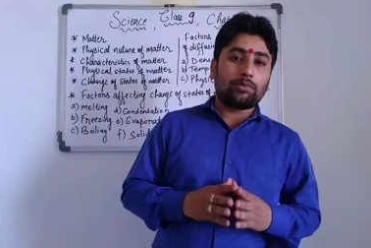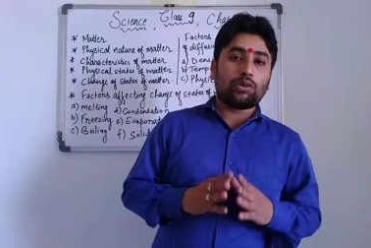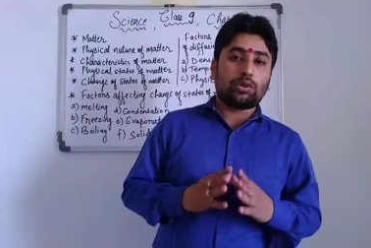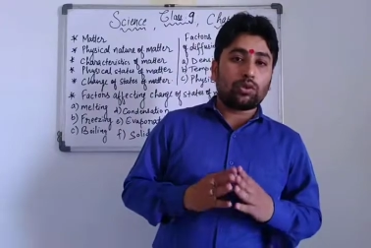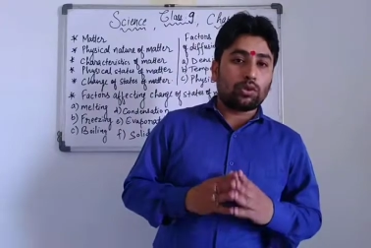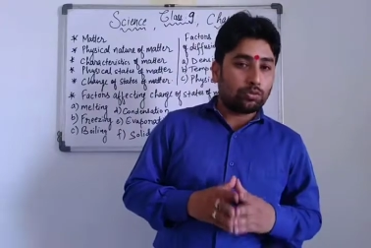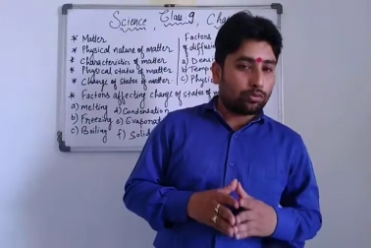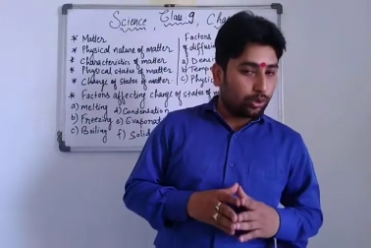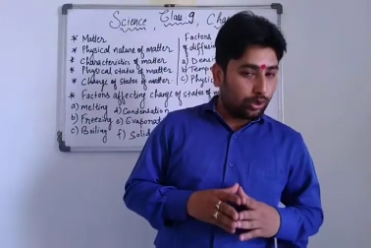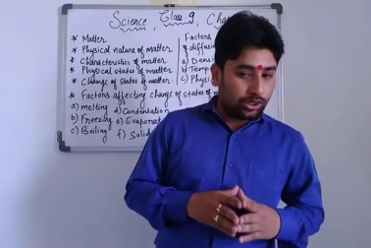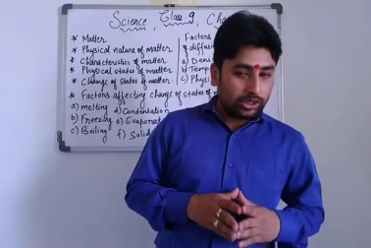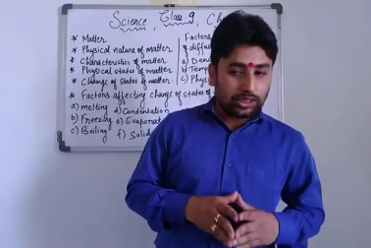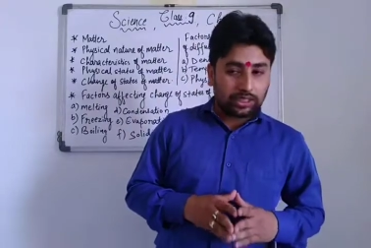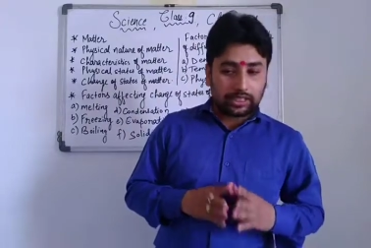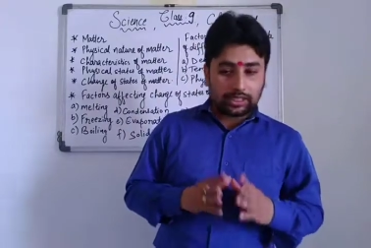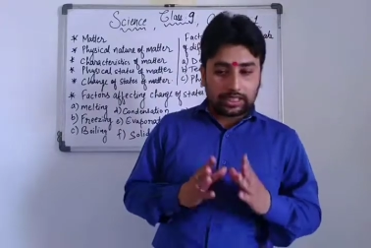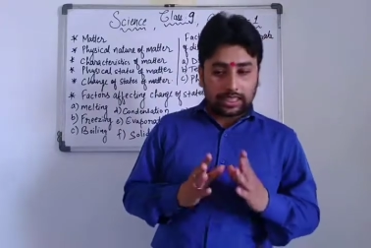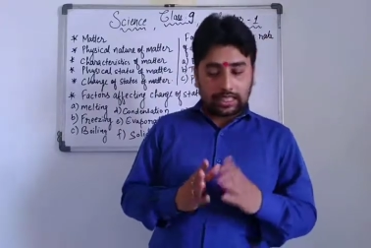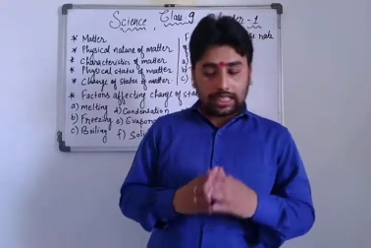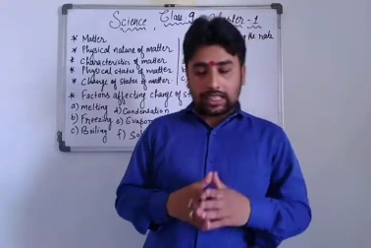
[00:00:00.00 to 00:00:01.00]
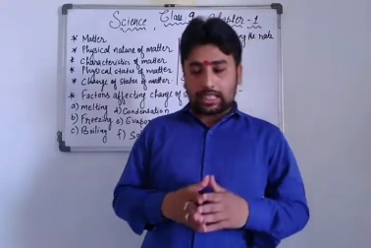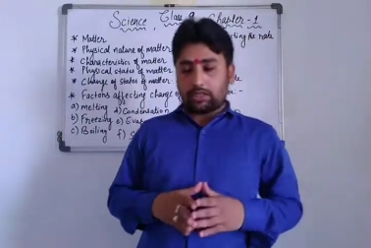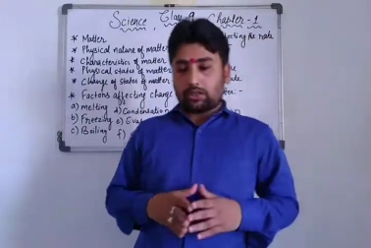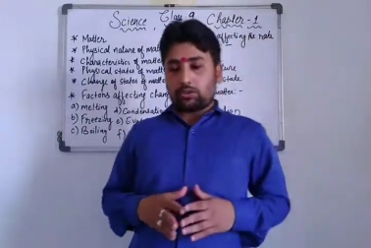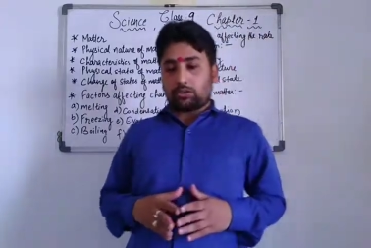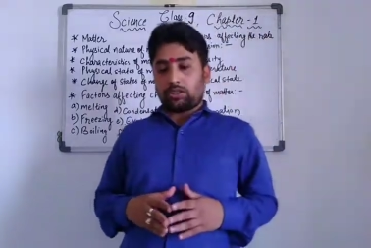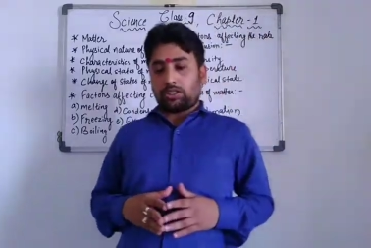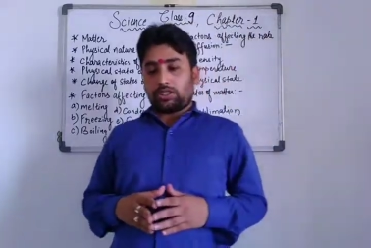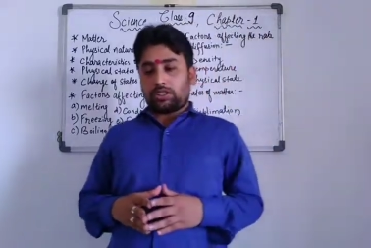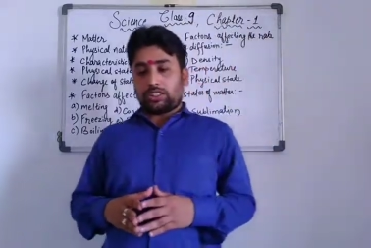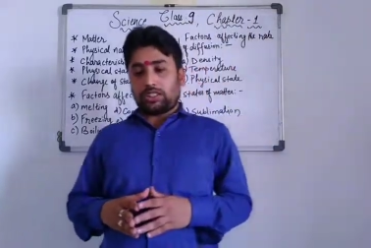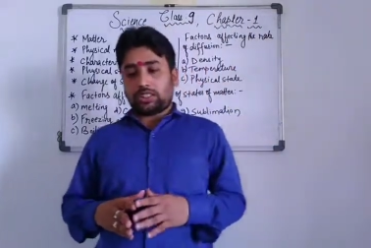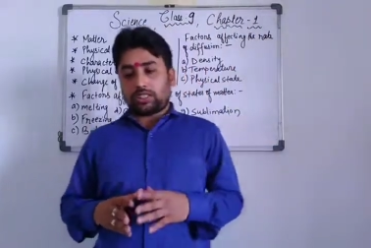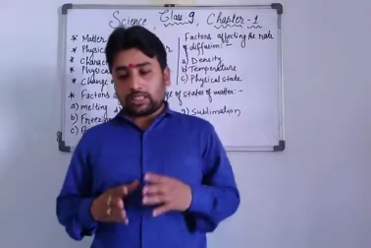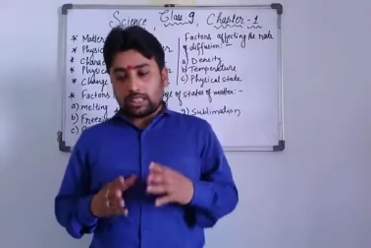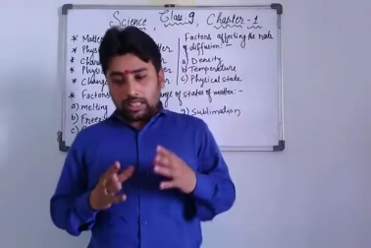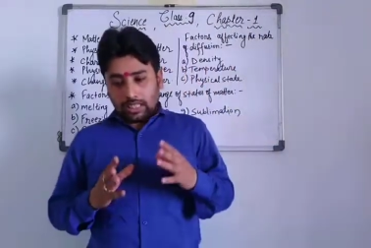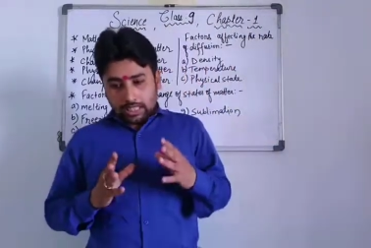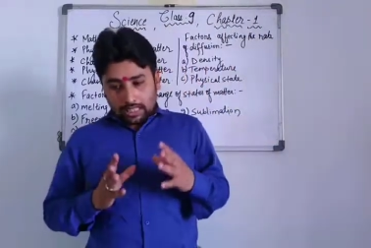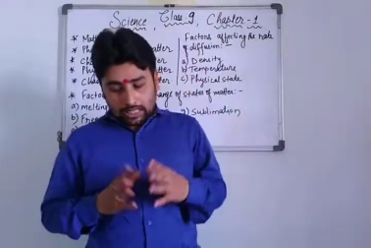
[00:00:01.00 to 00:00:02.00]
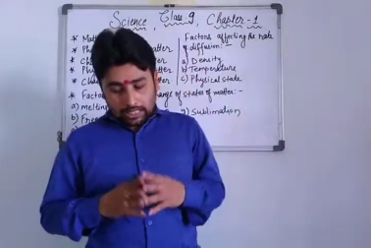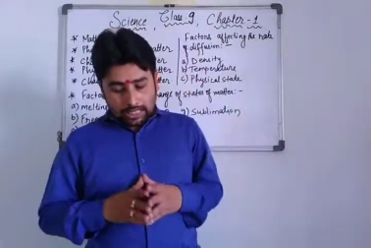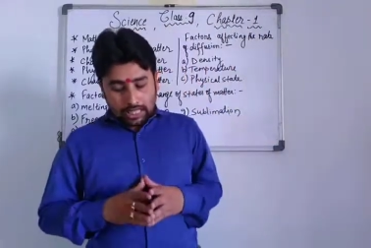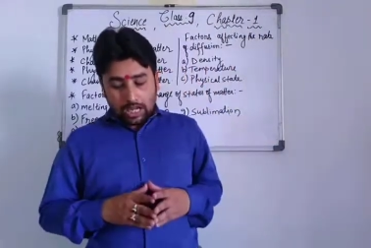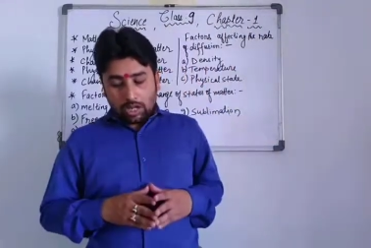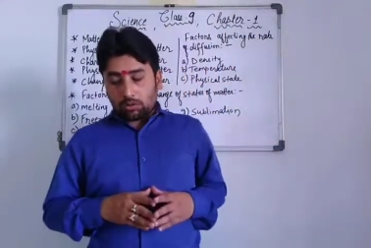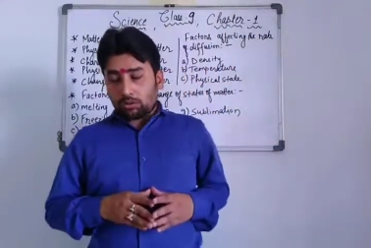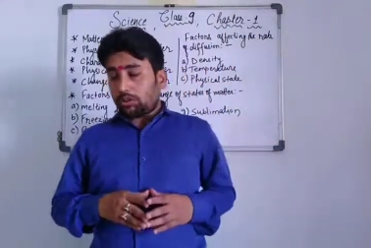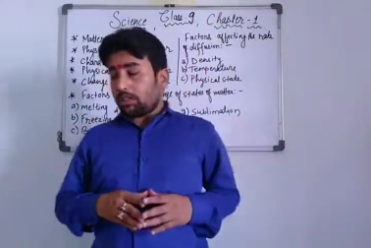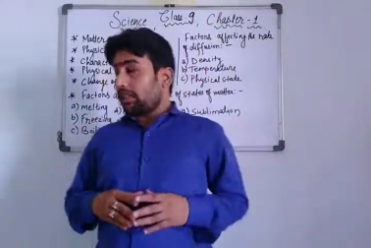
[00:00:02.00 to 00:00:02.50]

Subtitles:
homogeneous and heterogeneous. Now the